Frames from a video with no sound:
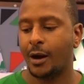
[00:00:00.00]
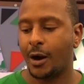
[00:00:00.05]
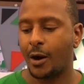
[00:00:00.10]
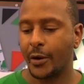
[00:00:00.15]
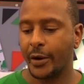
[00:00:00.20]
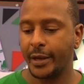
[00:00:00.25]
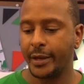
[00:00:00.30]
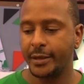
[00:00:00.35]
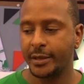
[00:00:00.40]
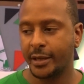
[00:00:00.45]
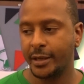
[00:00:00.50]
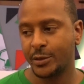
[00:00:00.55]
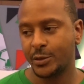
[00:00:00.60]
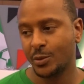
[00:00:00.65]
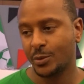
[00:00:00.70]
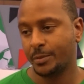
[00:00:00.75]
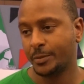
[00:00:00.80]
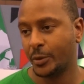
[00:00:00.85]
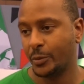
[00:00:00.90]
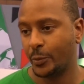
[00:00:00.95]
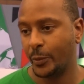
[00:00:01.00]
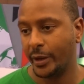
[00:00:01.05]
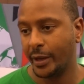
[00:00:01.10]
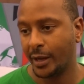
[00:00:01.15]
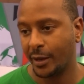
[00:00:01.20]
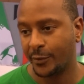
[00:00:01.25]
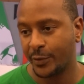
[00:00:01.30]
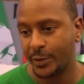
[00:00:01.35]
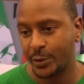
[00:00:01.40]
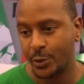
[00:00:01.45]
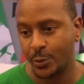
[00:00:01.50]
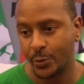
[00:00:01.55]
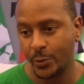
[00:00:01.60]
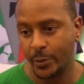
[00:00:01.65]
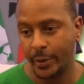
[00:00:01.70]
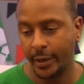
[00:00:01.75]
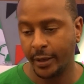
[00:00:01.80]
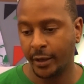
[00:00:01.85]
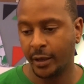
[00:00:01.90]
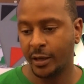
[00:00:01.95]
Okay, in Kisumu, we have
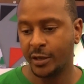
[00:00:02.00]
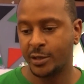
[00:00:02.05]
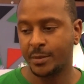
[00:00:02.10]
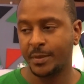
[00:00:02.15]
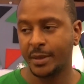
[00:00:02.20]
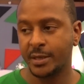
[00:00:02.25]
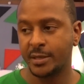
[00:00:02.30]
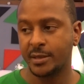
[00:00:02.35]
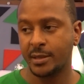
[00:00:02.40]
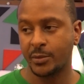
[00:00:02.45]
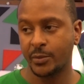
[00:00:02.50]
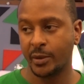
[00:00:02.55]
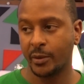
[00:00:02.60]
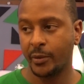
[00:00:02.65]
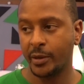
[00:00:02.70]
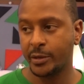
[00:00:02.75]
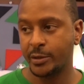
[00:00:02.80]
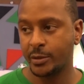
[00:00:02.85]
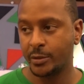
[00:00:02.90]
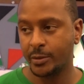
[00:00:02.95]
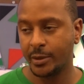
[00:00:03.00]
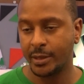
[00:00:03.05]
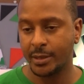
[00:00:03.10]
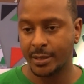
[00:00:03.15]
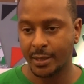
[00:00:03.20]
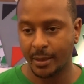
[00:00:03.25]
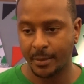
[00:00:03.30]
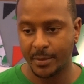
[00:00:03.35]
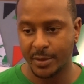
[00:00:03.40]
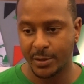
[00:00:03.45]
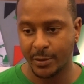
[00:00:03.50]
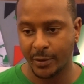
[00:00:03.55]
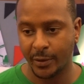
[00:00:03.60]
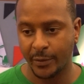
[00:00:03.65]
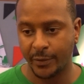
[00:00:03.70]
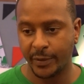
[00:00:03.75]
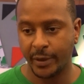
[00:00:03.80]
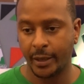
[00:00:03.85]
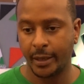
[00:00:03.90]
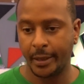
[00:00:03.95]
two engagements that we're going to do in terms
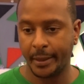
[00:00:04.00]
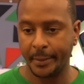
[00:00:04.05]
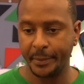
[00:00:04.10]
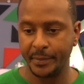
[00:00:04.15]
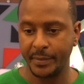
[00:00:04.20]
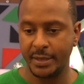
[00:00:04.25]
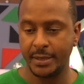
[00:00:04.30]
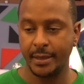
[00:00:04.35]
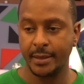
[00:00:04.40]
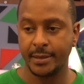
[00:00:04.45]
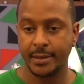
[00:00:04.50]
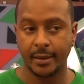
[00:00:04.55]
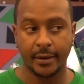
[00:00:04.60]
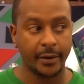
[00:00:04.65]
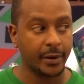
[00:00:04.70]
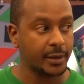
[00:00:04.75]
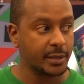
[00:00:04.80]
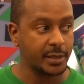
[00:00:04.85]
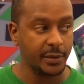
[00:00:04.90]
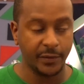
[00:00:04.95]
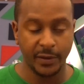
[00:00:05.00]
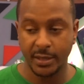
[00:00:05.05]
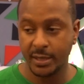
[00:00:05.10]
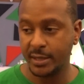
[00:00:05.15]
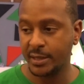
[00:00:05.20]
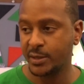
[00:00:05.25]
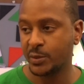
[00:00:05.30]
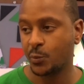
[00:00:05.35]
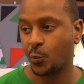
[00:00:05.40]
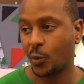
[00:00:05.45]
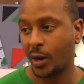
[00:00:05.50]
of CSR activities.